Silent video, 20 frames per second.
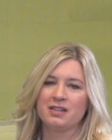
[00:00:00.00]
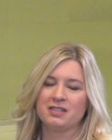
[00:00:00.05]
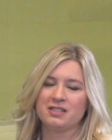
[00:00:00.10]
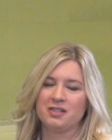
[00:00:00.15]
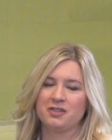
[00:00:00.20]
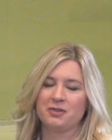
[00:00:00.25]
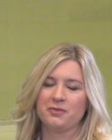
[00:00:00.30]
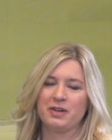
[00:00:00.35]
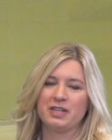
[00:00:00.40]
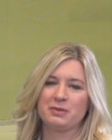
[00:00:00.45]

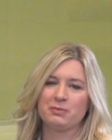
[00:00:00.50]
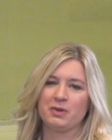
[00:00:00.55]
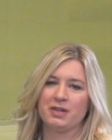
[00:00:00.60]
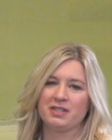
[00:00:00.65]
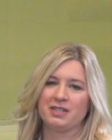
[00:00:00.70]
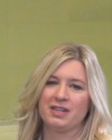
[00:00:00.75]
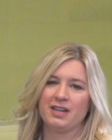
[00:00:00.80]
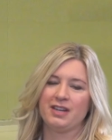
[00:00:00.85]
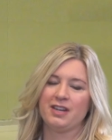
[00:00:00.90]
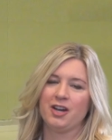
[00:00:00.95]
Senior Vice
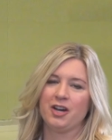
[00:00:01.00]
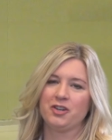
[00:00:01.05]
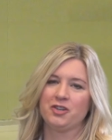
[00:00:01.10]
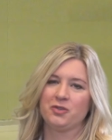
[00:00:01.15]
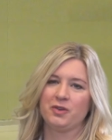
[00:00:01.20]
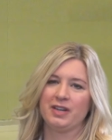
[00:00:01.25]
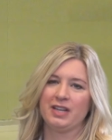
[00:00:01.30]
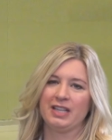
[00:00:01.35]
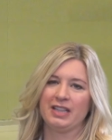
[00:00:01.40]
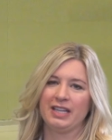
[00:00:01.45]
President,
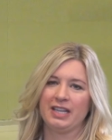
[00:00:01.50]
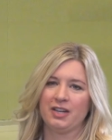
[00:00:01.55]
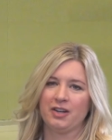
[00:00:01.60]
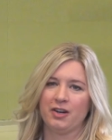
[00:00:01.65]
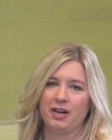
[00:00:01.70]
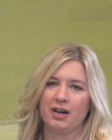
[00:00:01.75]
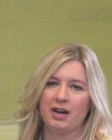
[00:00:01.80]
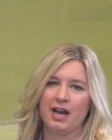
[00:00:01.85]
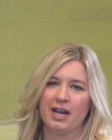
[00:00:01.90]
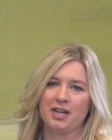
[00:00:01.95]
Underwriting
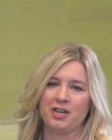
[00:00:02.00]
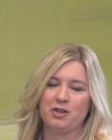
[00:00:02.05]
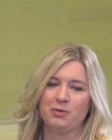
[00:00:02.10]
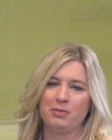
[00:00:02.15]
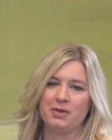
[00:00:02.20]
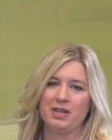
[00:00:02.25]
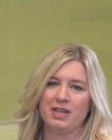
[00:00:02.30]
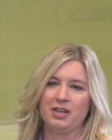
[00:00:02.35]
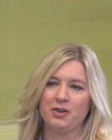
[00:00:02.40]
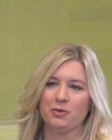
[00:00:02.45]
Leader at
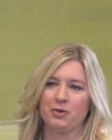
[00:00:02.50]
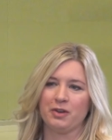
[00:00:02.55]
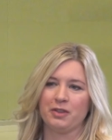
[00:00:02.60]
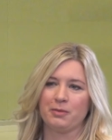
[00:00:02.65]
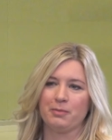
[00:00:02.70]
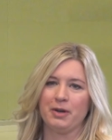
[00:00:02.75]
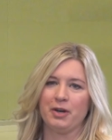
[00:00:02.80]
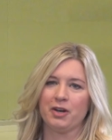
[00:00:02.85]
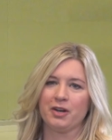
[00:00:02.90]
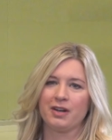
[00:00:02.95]
QBE North
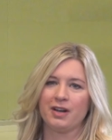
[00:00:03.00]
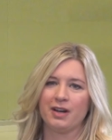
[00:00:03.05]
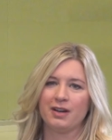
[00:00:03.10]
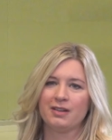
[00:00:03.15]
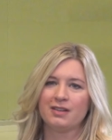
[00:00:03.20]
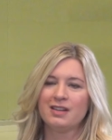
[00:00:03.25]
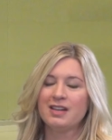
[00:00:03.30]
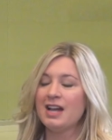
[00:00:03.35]
America.